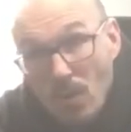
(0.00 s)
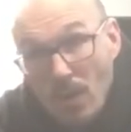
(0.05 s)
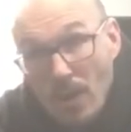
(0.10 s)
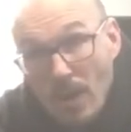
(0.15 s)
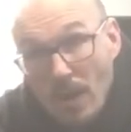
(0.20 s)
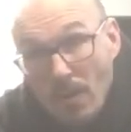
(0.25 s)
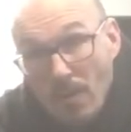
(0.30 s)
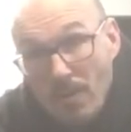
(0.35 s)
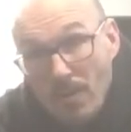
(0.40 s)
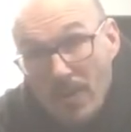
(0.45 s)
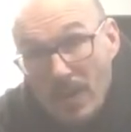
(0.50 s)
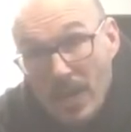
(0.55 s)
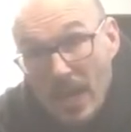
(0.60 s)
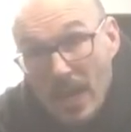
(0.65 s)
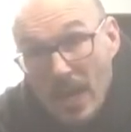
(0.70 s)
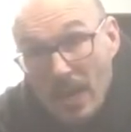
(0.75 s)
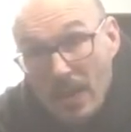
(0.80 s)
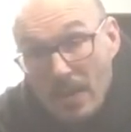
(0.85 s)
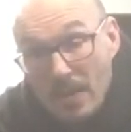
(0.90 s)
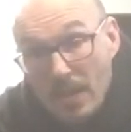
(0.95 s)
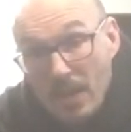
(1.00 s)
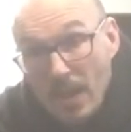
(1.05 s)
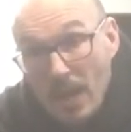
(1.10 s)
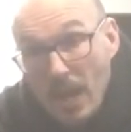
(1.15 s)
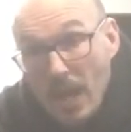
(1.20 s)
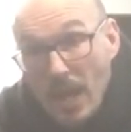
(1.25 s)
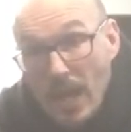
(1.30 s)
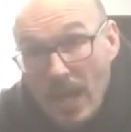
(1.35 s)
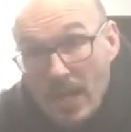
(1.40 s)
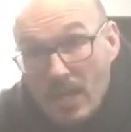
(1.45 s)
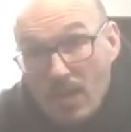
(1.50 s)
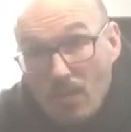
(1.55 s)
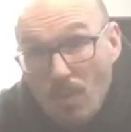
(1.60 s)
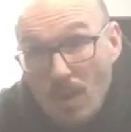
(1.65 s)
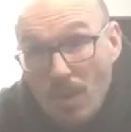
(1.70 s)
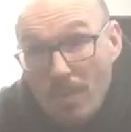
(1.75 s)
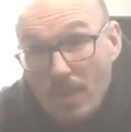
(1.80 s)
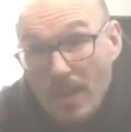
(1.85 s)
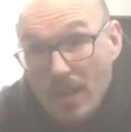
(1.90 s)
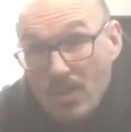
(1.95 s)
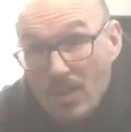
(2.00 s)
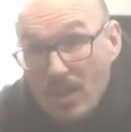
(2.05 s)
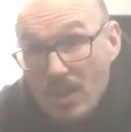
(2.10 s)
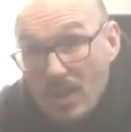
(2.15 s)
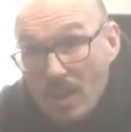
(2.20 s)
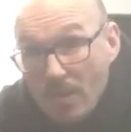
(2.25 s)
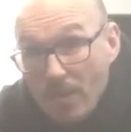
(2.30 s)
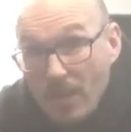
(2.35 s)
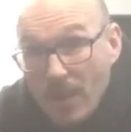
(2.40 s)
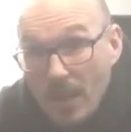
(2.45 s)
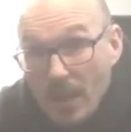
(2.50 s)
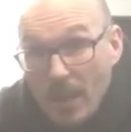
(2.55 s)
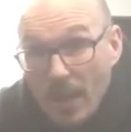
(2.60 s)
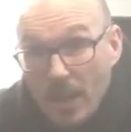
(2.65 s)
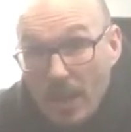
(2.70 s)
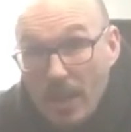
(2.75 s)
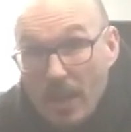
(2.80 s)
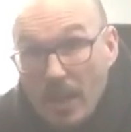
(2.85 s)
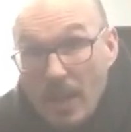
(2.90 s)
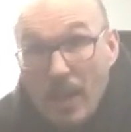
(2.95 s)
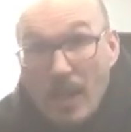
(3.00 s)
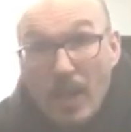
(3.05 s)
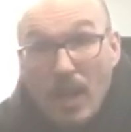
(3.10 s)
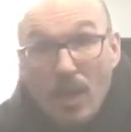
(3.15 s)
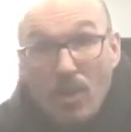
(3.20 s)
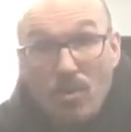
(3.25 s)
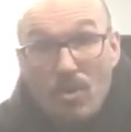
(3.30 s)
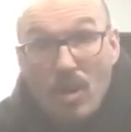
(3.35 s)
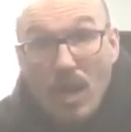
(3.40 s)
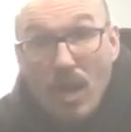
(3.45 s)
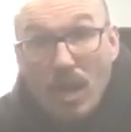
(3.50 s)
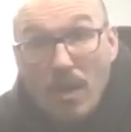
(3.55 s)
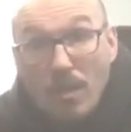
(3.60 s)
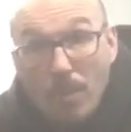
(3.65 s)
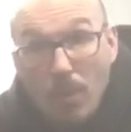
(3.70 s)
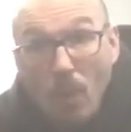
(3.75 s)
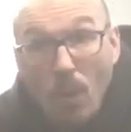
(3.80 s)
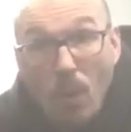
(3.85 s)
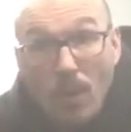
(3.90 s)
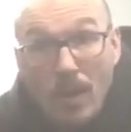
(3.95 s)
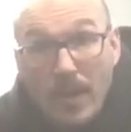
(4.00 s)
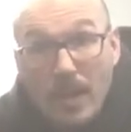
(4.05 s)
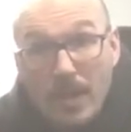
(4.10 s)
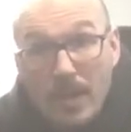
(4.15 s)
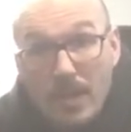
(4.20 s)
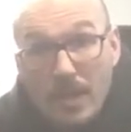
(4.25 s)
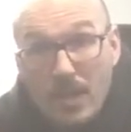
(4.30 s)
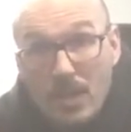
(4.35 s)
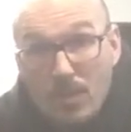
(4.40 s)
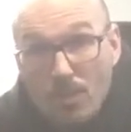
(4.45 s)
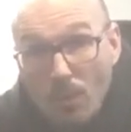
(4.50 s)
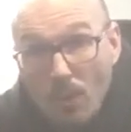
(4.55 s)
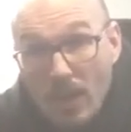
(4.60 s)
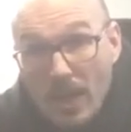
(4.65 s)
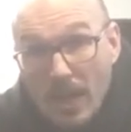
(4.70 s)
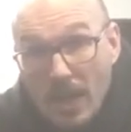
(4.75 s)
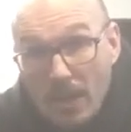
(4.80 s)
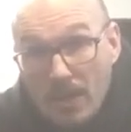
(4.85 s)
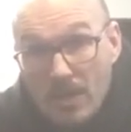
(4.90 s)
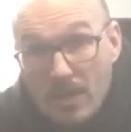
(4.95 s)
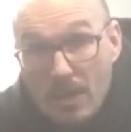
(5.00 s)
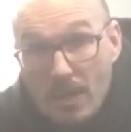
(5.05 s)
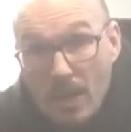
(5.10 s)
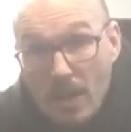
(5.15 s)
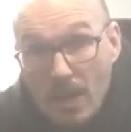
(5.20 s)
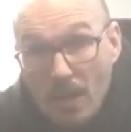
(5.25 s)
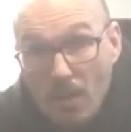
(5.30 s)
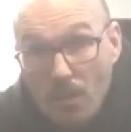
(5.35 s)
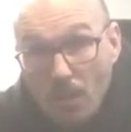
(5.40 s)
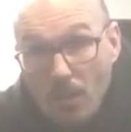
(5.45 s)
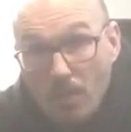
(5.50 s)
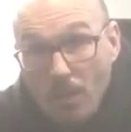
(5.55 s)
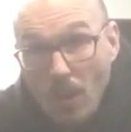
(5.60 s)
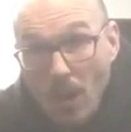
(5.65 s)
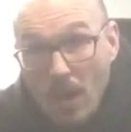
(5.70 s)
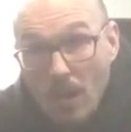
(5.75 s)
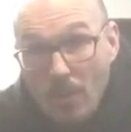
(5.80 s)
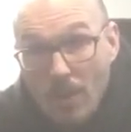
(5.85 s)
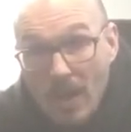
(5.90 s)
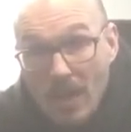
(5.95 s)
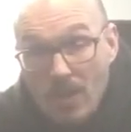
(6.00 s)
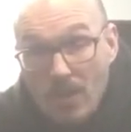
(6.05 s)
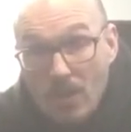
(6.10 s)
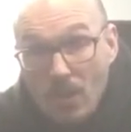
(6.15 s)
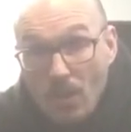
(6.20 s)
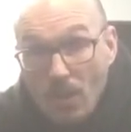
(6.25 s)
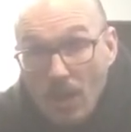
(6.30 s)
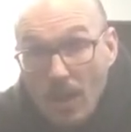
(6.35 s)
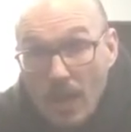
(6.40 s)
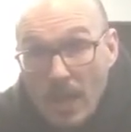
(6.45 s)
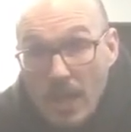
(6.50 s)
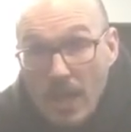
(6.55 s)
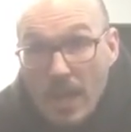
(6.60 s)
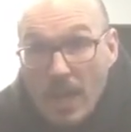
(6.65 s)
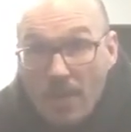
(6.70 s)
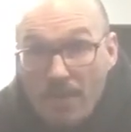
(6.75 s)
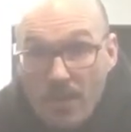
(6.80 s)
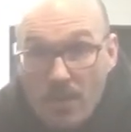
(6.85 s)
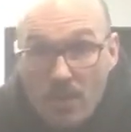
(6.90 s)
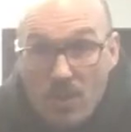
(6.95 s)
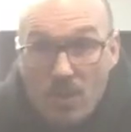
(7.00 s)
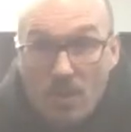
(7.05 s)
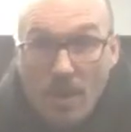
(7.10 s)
health at the end. I did want to mention something like there's not a lot of pulling in these workouts that with body weight. So if you do